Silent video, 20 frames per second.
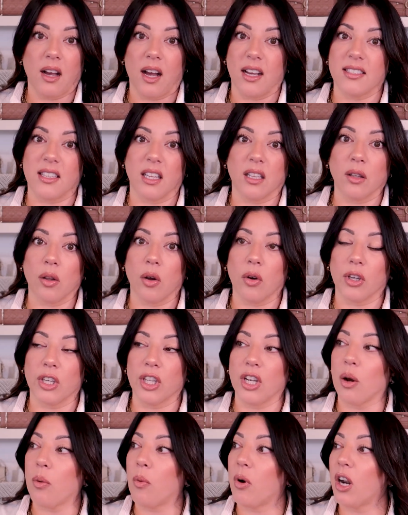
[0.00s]
I said, look,
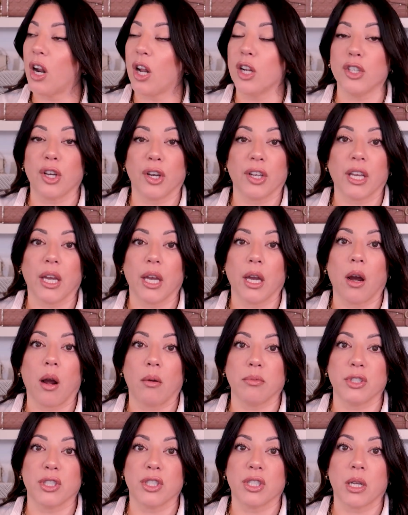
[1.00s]
you know what, I don't care,
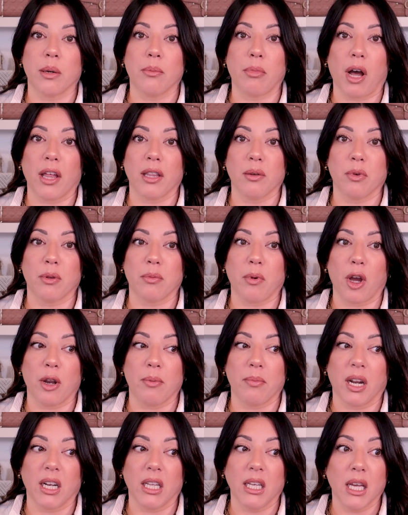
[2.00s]
I'm just gonna buy them with my
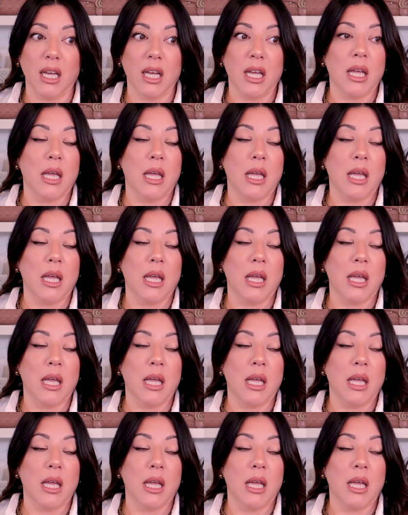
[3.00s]
own money